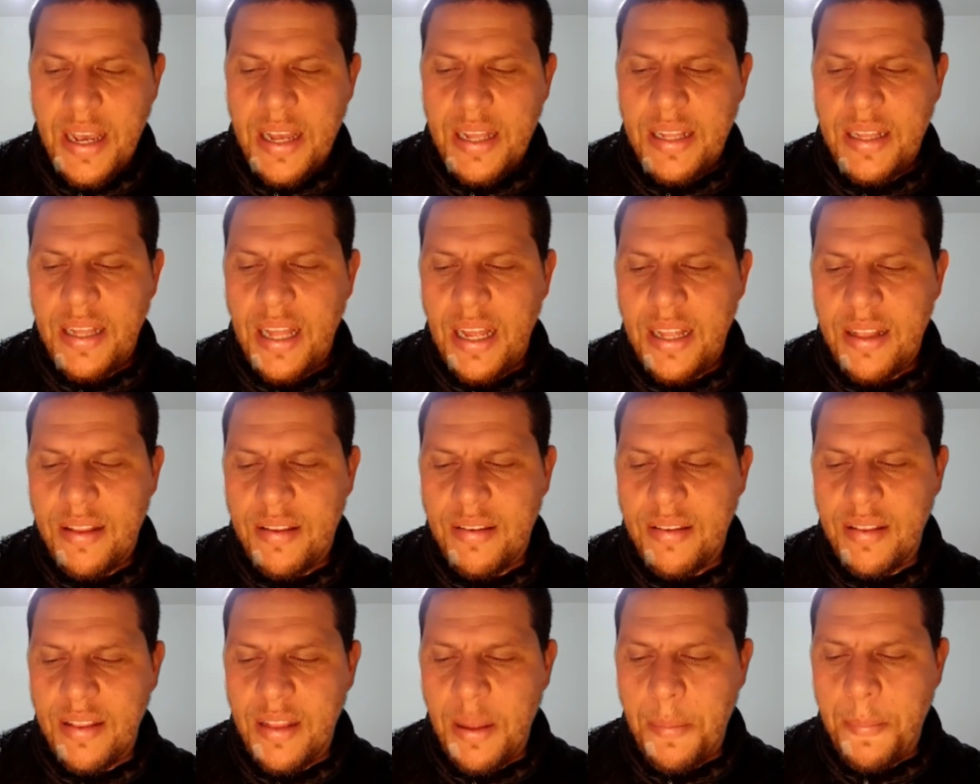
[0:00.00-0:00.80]
that
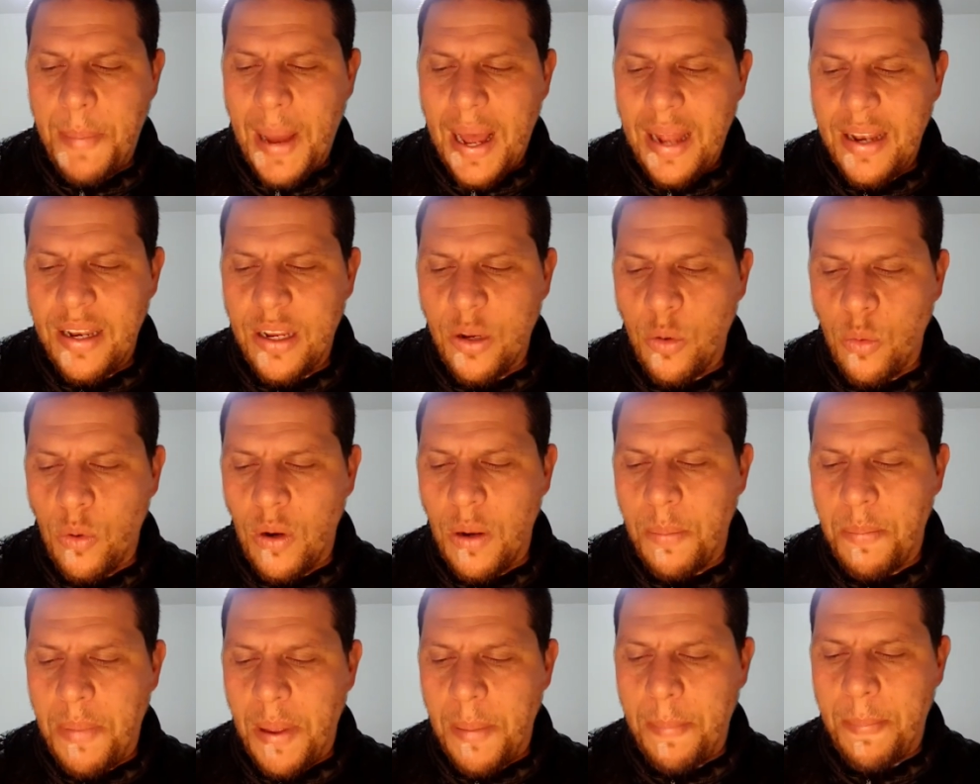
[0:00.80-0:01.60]
the body will
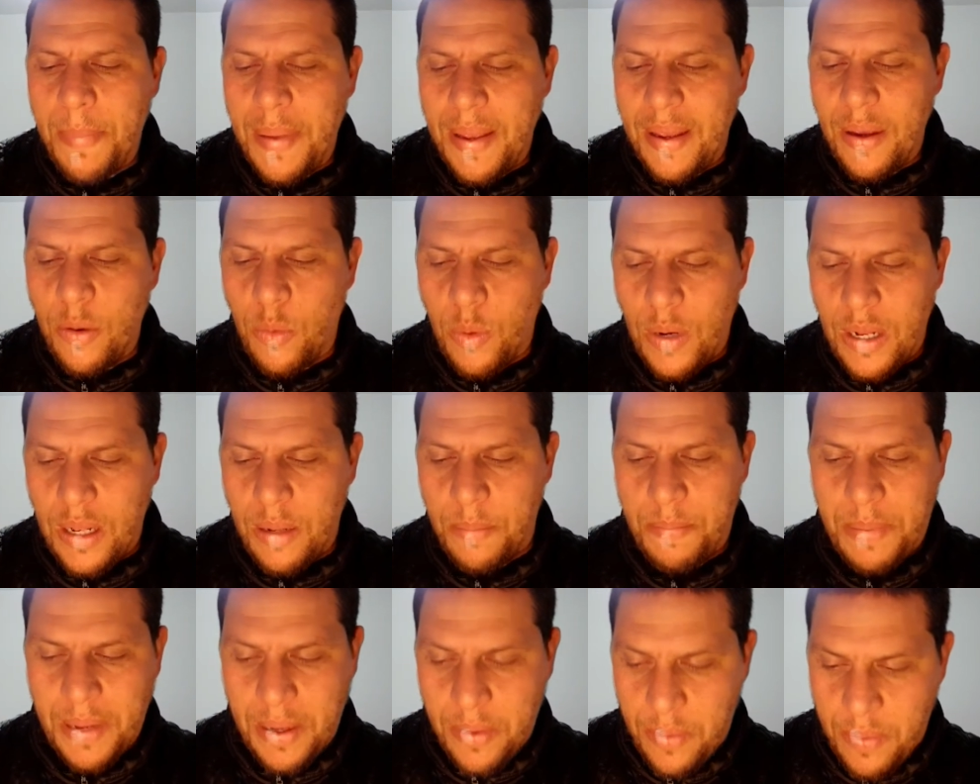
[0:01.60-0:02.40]
be, be will
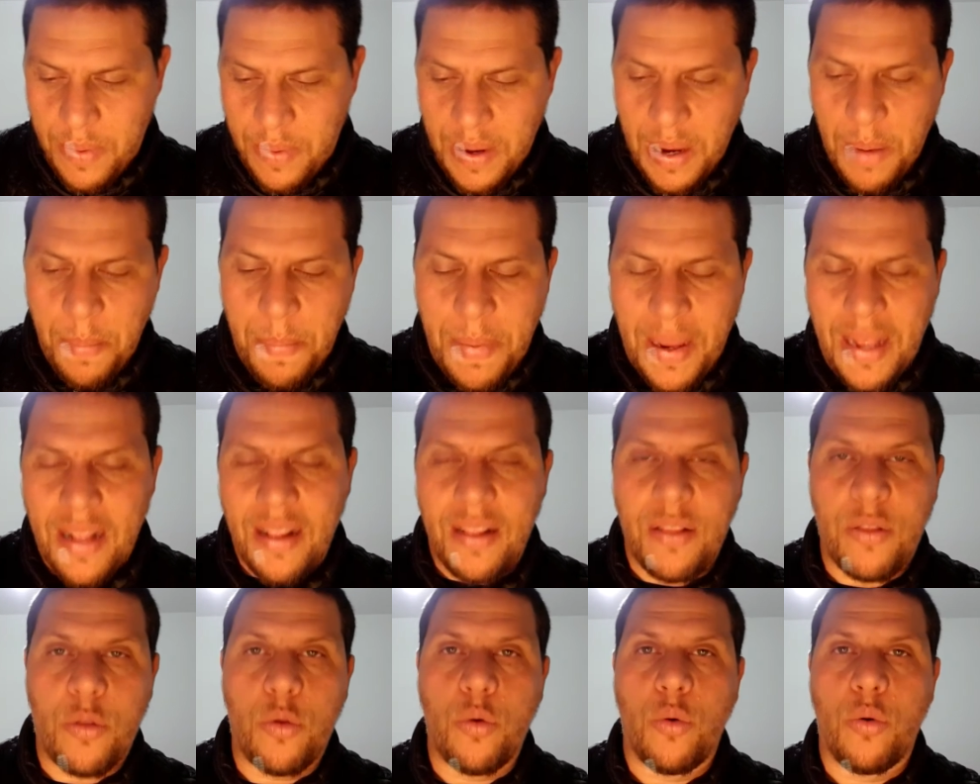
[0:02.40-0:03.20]
be
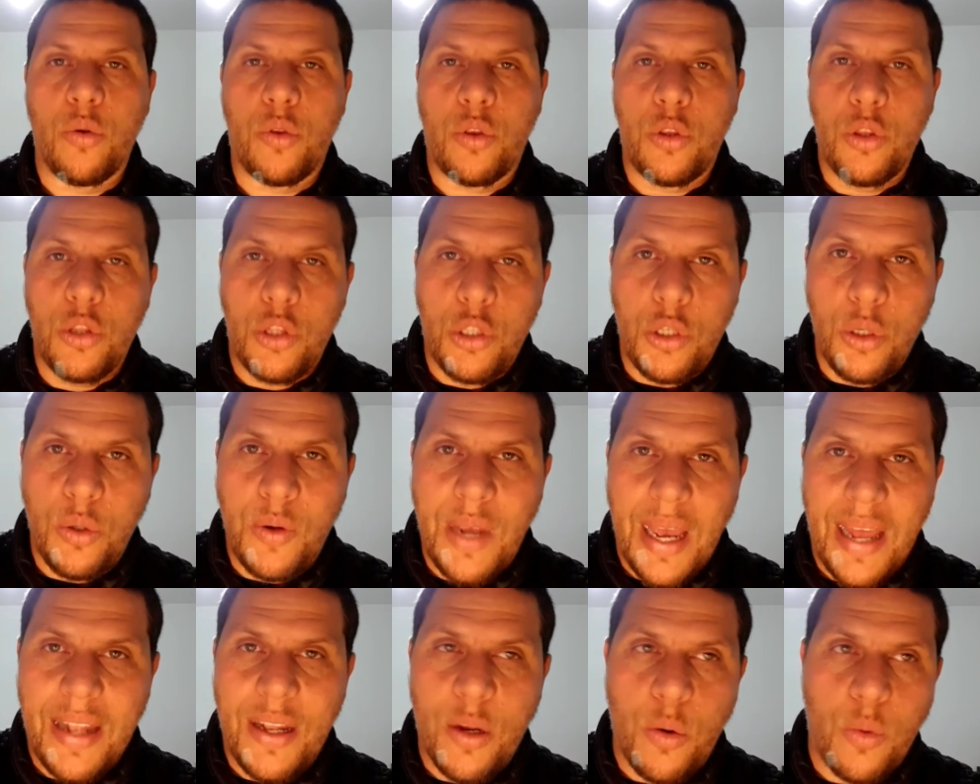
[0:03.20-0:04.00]
rebuilt
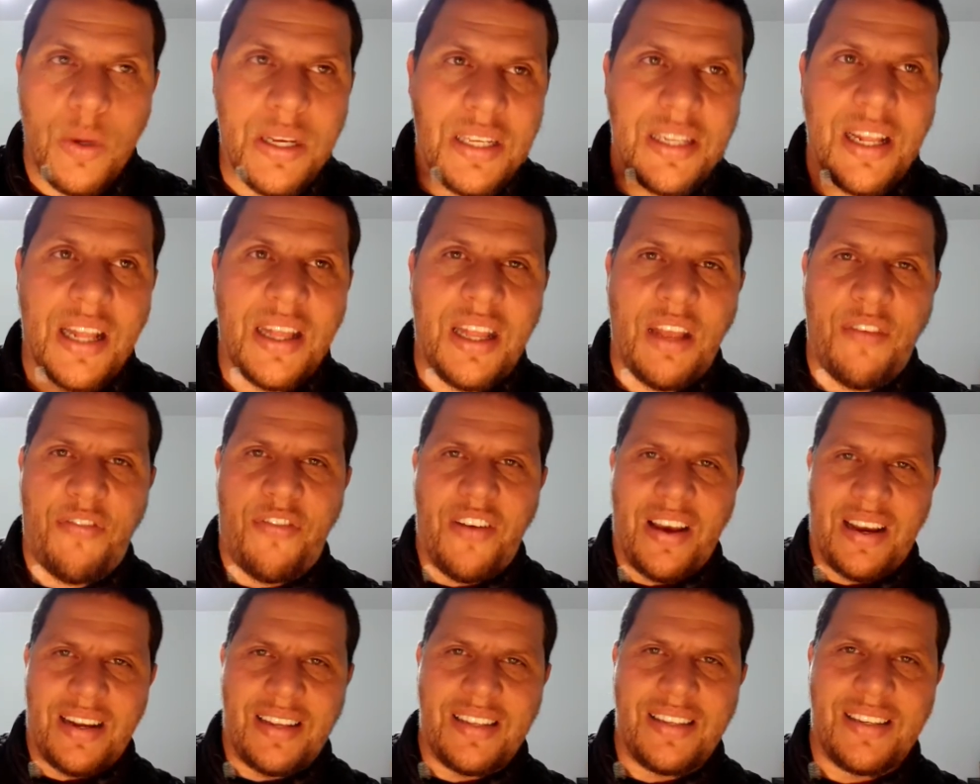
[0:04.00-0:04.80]
together with the
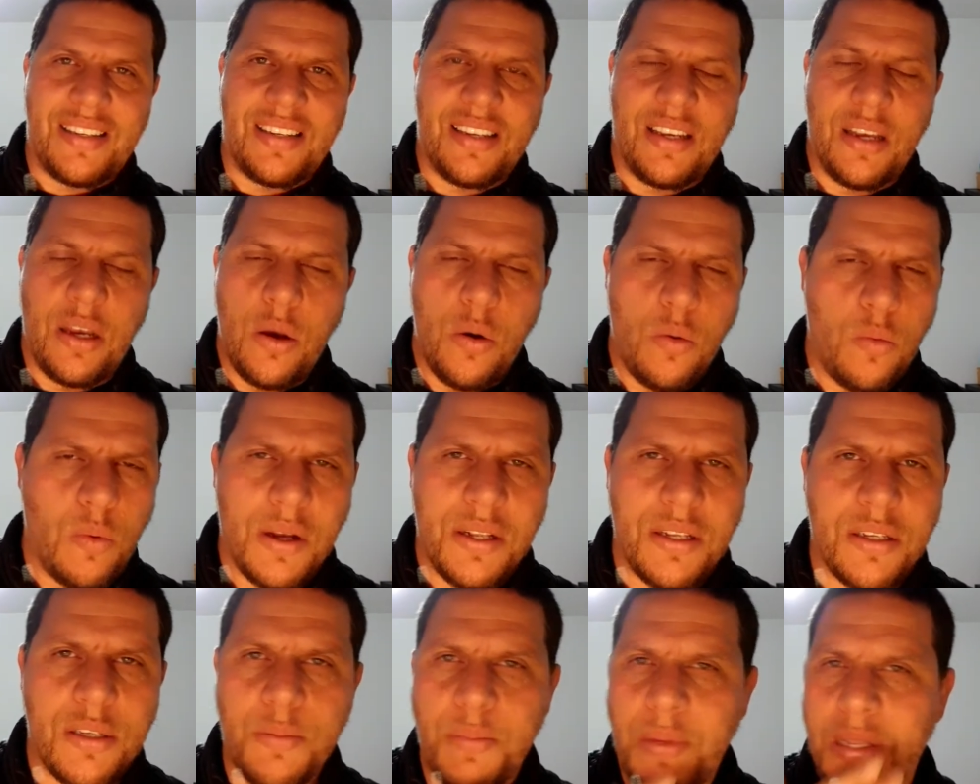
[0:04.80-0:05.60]
defects. What
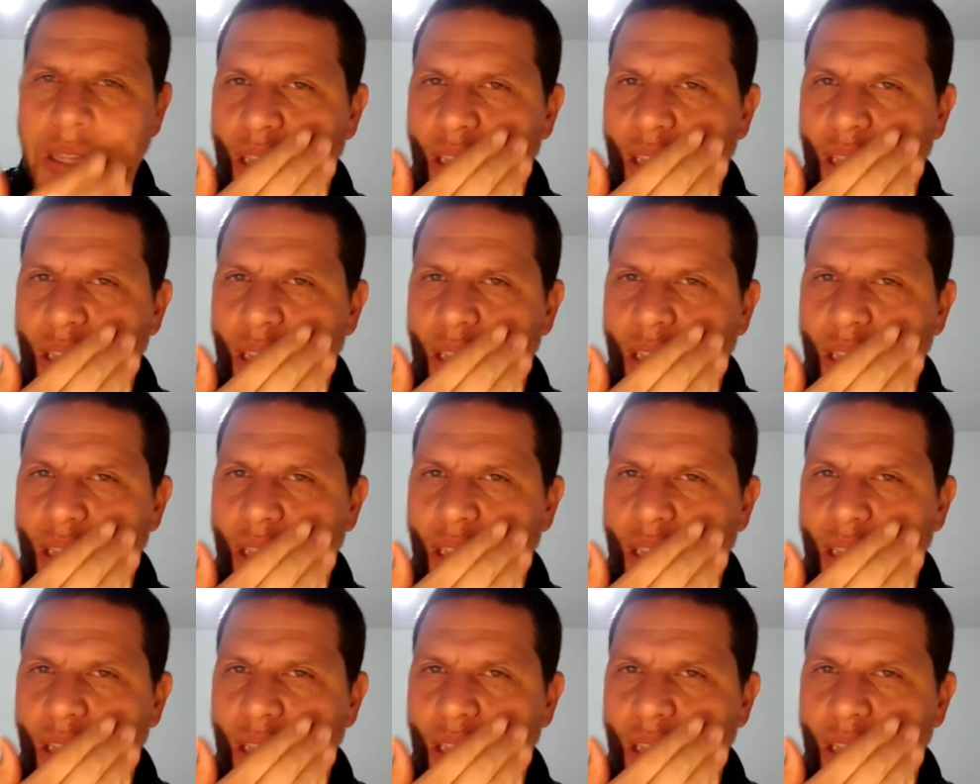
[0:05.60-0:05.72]
does mean